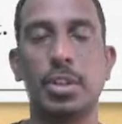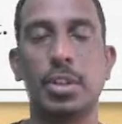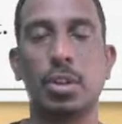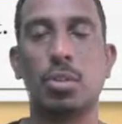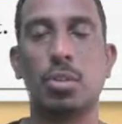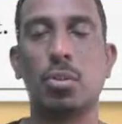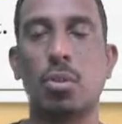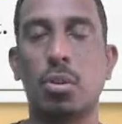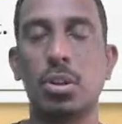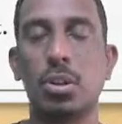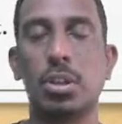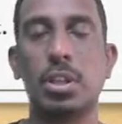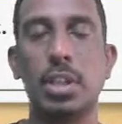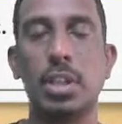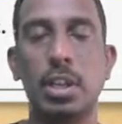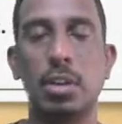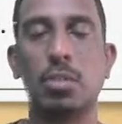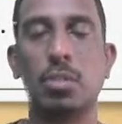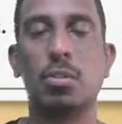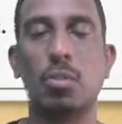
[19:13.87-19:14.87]

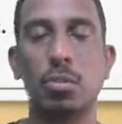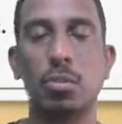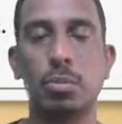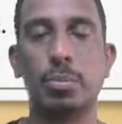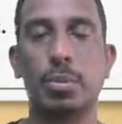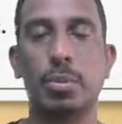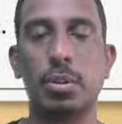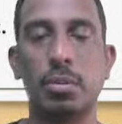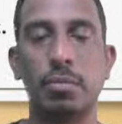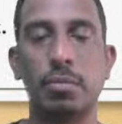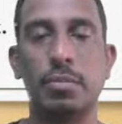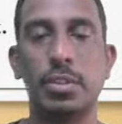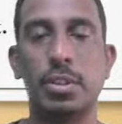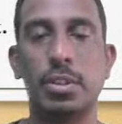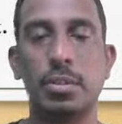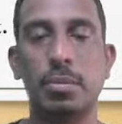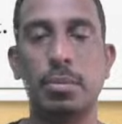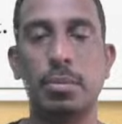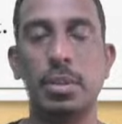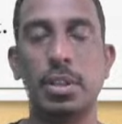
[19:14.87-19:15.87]
cardiac output,
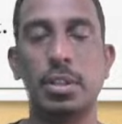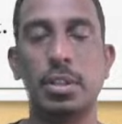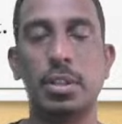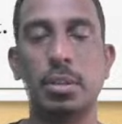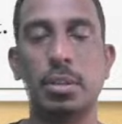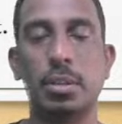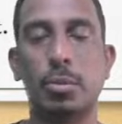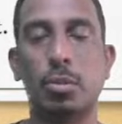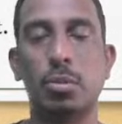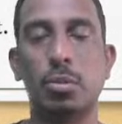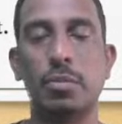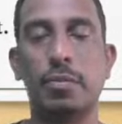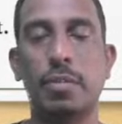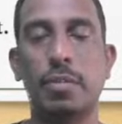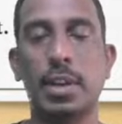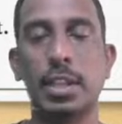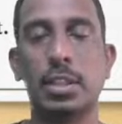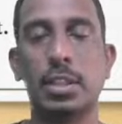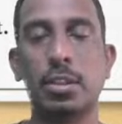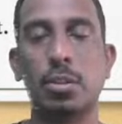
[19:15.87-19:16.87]
which is about
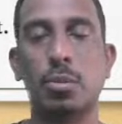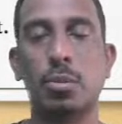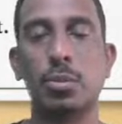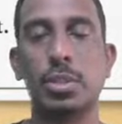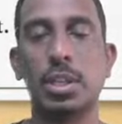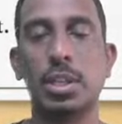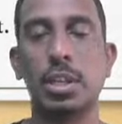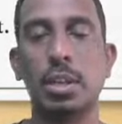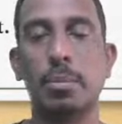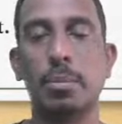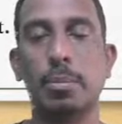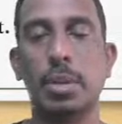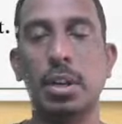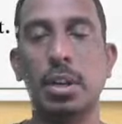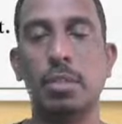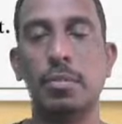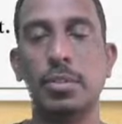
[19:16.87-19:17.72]
5000 ml,